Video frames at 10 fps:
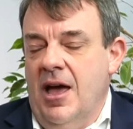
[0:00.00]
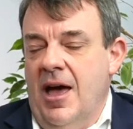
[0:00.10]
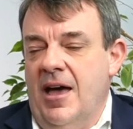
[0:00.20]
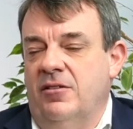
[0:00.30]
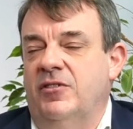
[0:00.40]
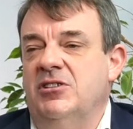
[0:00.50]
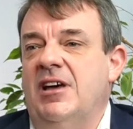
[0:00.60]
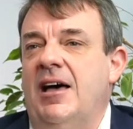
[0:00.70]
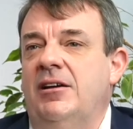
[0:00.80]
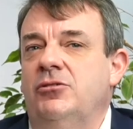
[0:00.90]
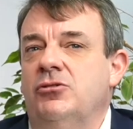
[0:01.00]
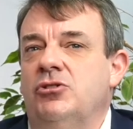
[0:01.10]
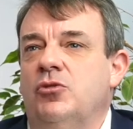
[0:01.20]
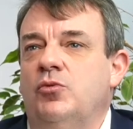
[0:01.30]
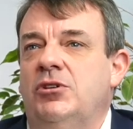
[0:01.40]
At Vesalius,
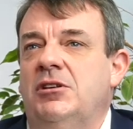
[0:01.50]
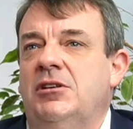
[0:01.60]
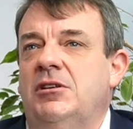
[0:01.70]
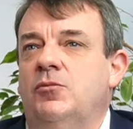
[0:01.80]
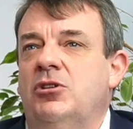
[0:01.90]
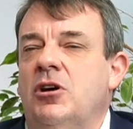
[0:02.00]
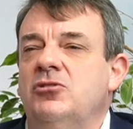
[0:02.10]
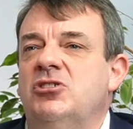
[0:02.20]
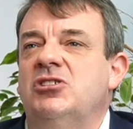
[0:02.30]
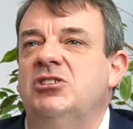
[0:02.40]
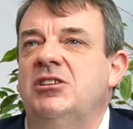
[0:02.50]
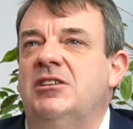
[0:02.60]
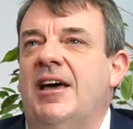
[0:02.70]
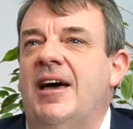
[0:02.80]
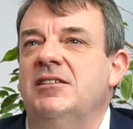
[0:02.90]
we don't see it
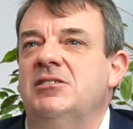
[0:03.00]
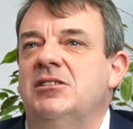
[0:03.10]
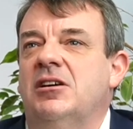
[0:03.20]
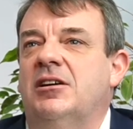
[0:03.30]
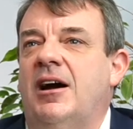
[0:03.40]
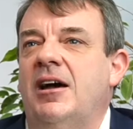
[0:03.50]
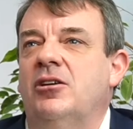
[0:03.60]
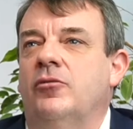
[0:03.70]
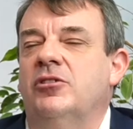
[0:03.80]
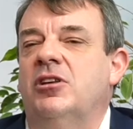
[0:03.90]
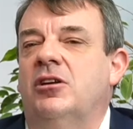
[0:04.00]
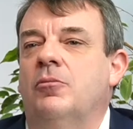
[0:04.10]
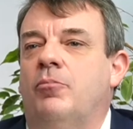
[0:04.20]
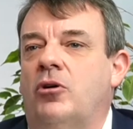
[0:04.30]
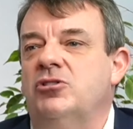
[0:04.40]
as a kind of a
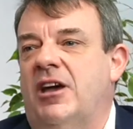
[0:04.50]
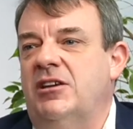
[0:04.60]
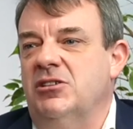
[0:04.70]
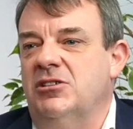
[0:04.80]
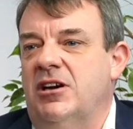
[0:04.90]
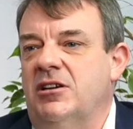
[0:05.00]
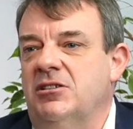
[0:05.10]
tick-the-box exercise.